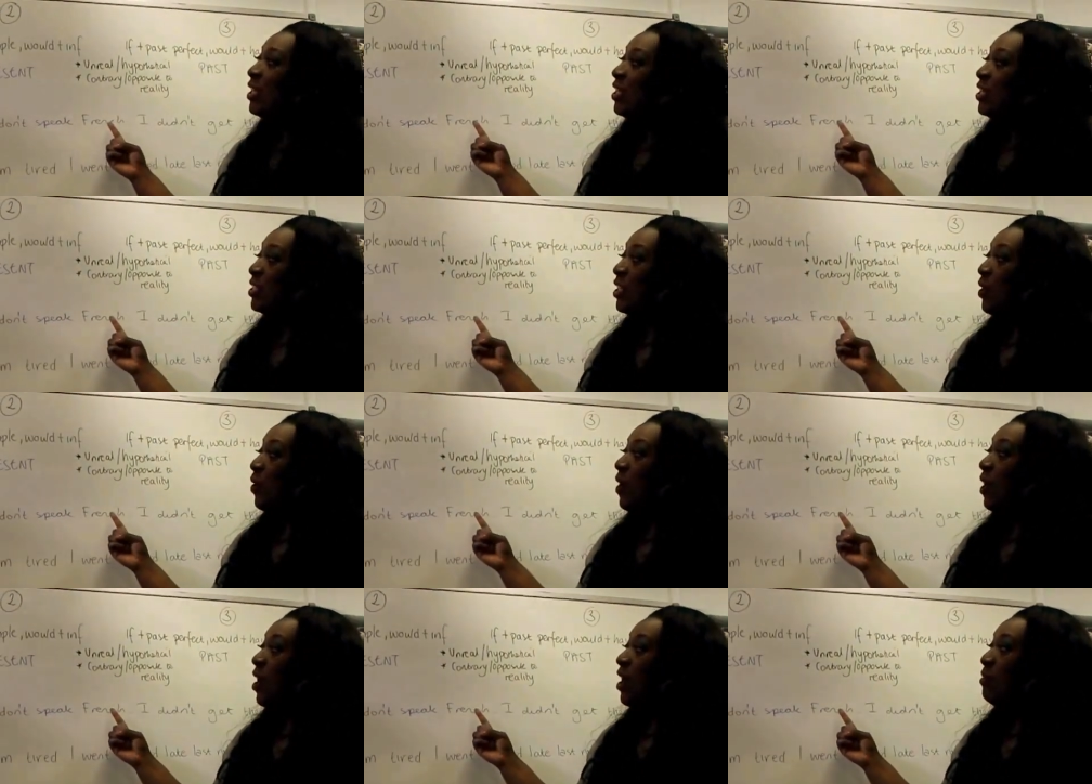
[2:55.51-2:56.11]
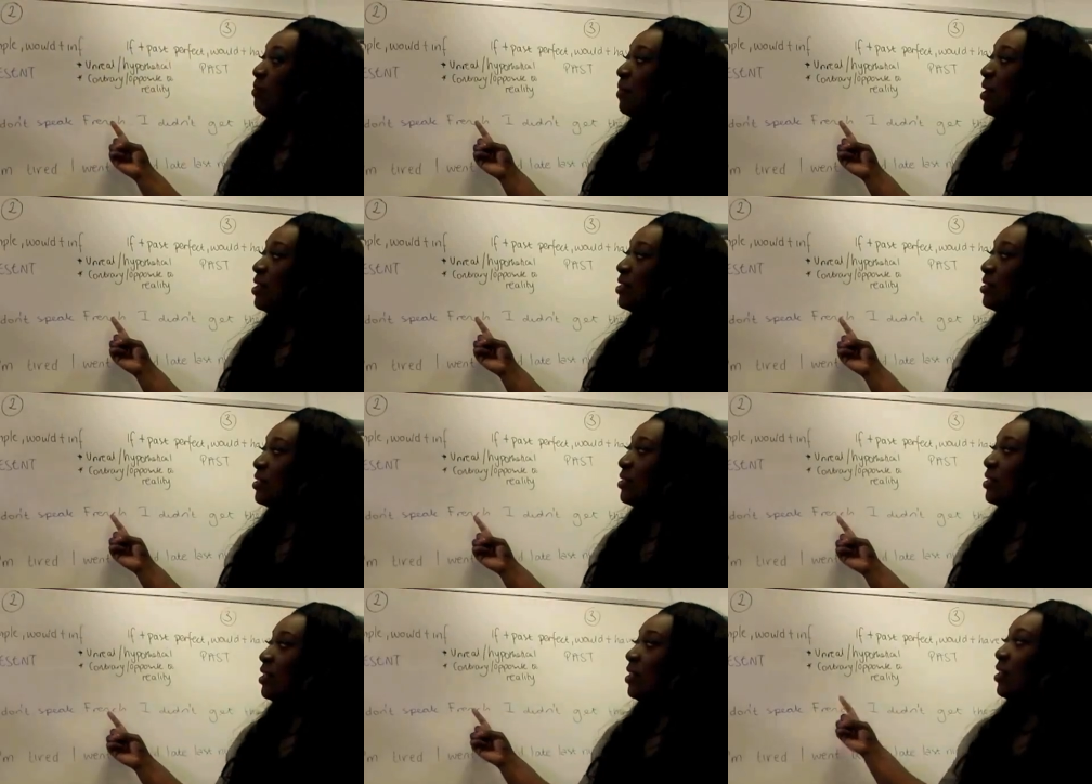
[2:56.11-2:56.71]
So I
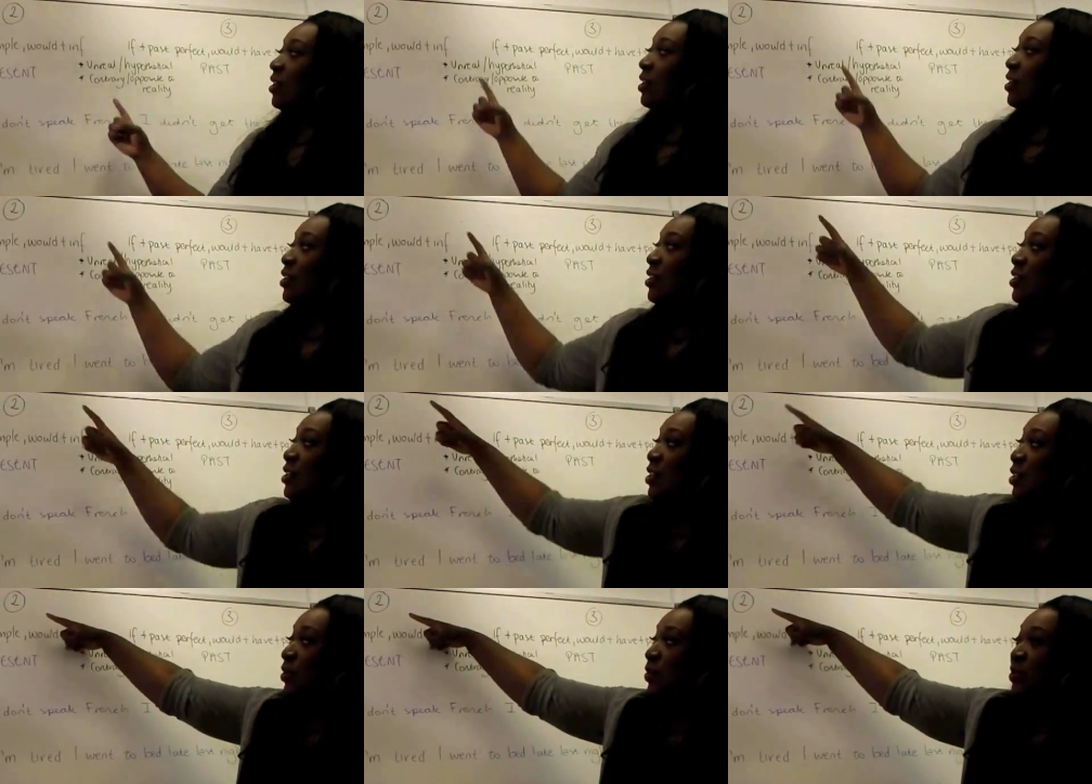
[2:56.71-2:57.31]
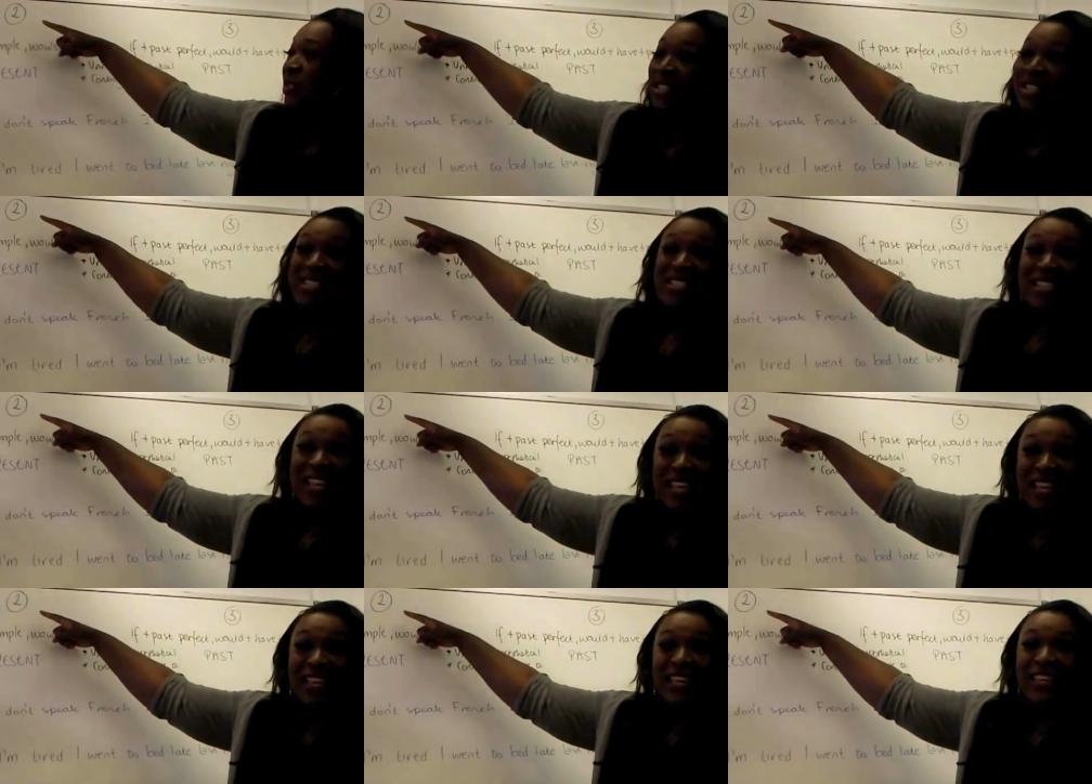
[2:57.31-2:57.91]
must use the
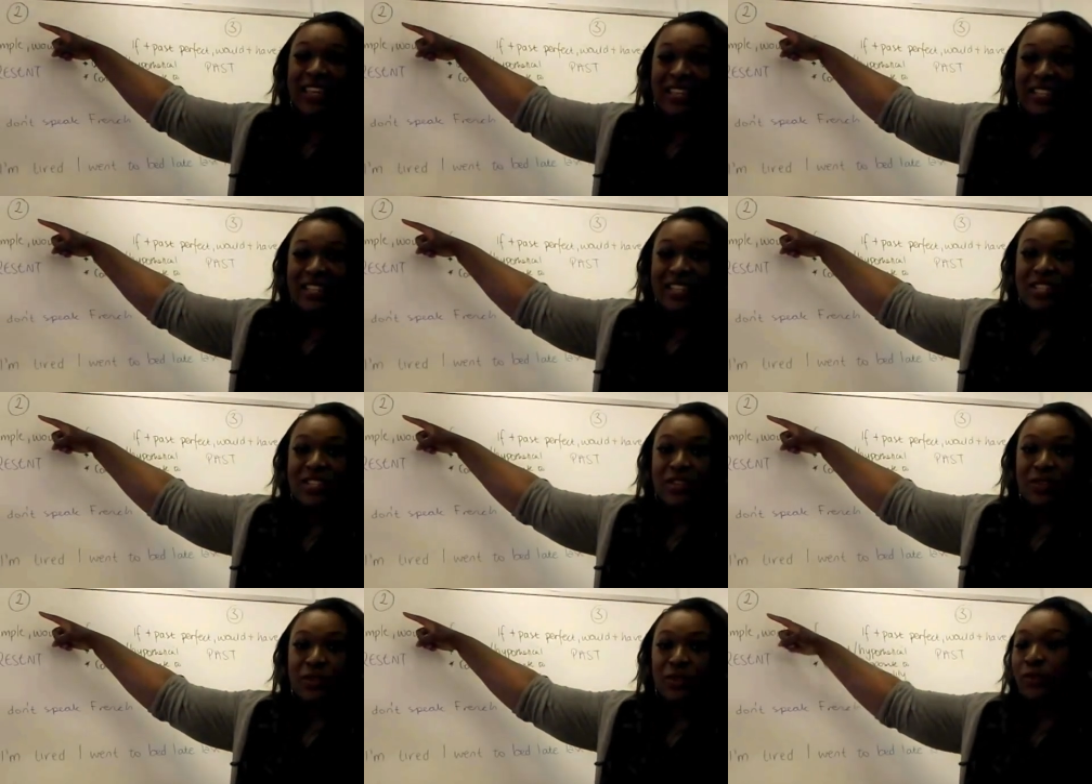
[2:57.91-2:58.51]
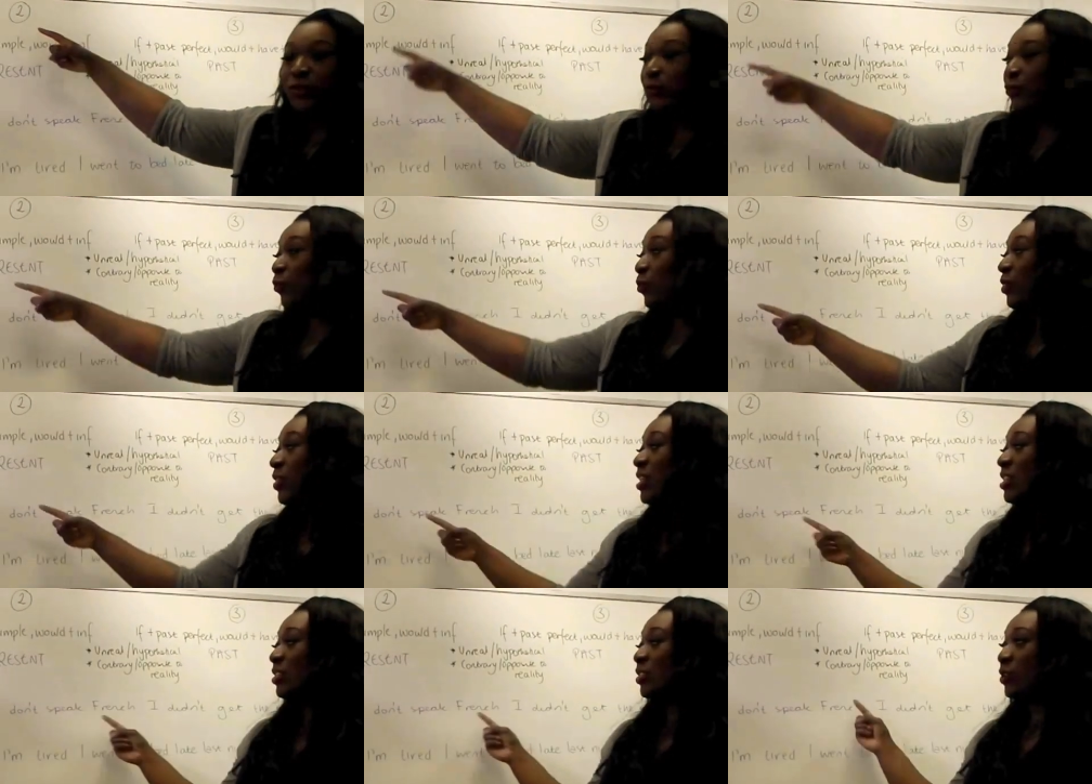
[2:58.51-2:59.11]
second conditional for
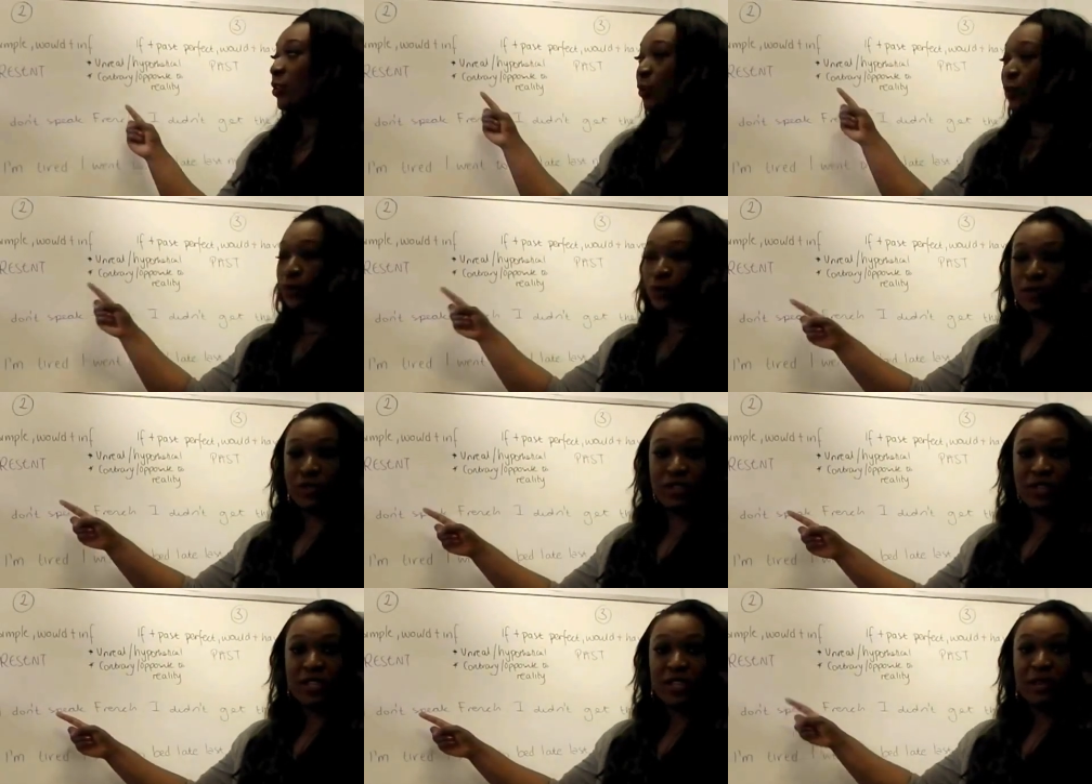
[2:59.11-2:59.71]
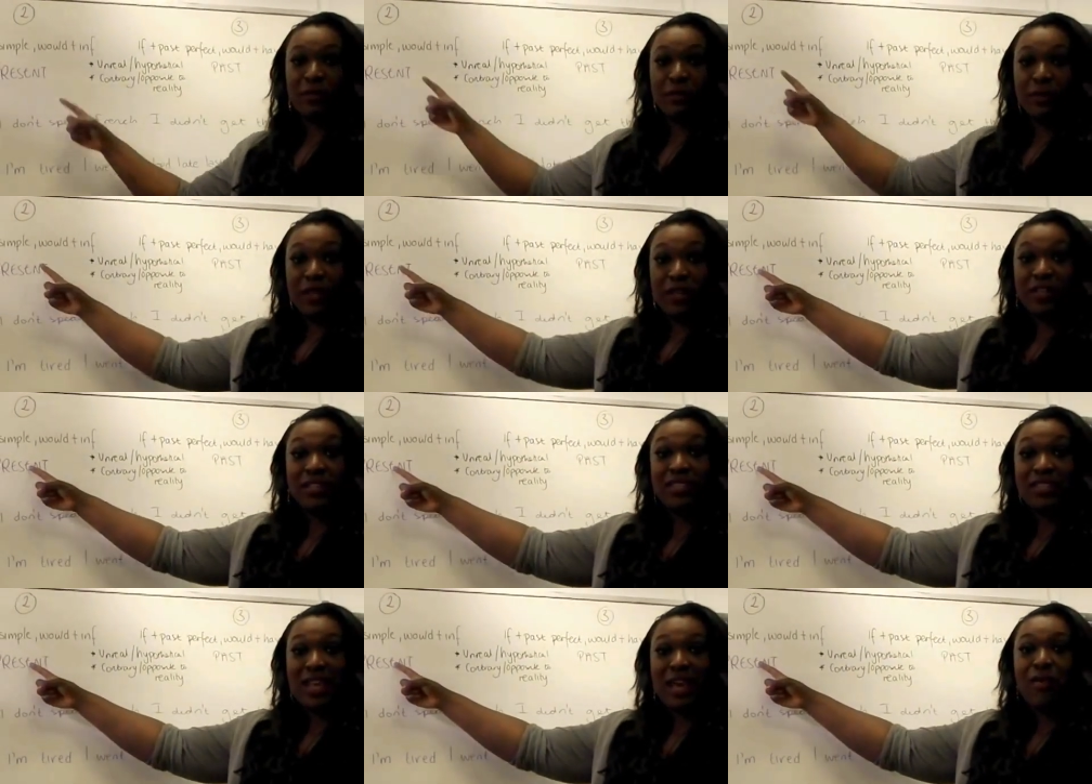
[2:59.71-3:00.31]
this clause
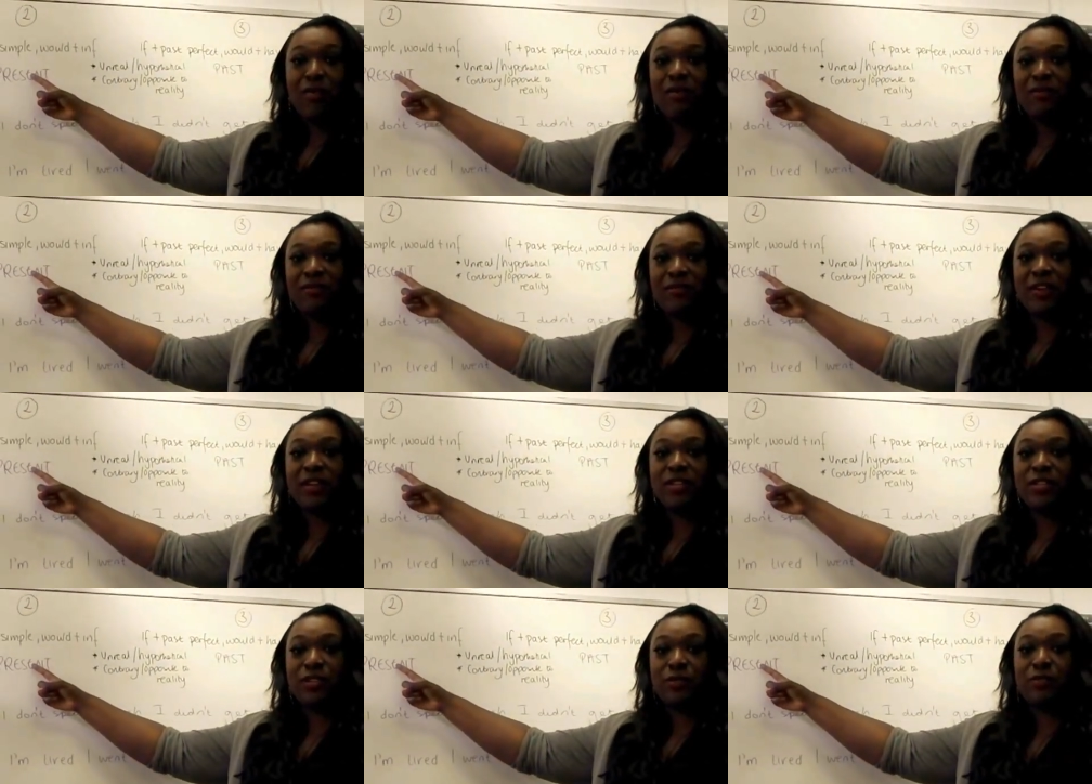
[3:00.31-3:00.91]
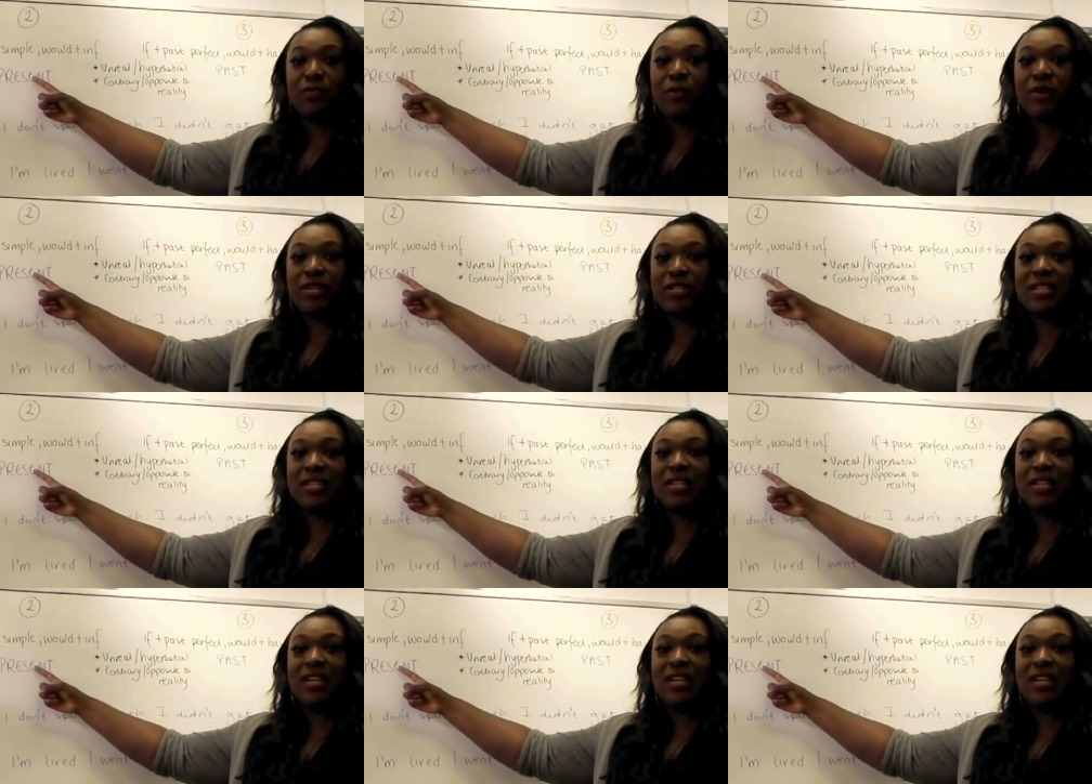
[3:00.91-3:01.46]
because that refers to present